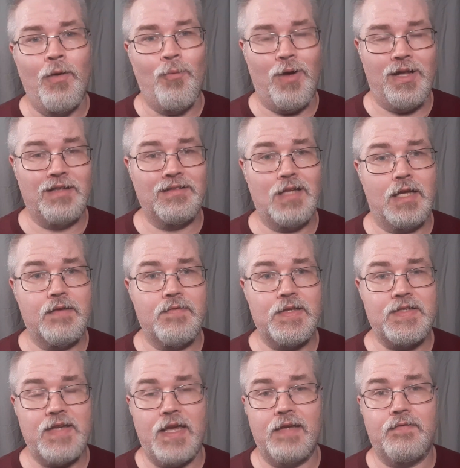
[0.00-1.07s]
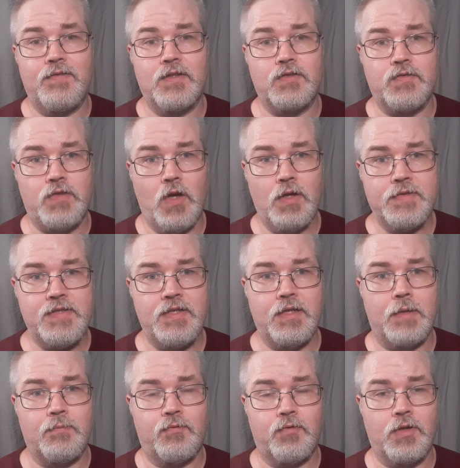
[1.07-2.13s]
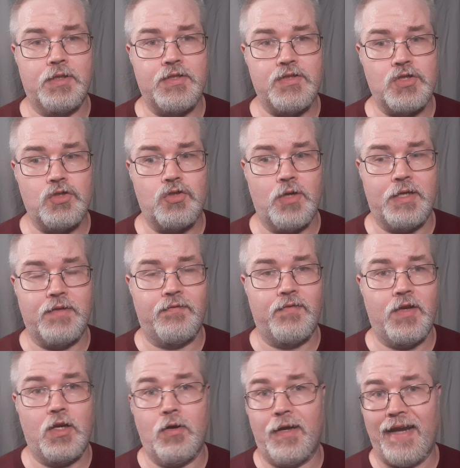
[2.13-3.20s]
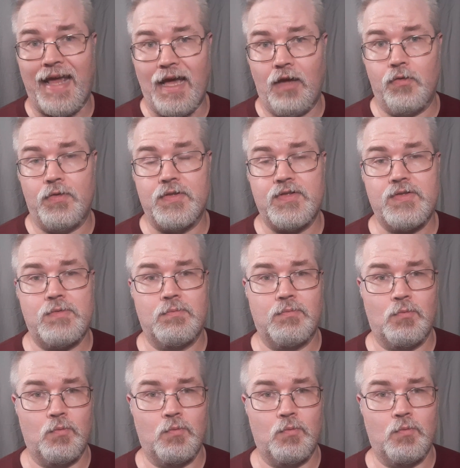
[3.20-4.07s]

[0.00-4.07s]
While a lot of this can feel daunting up front as you're trying to figure out how this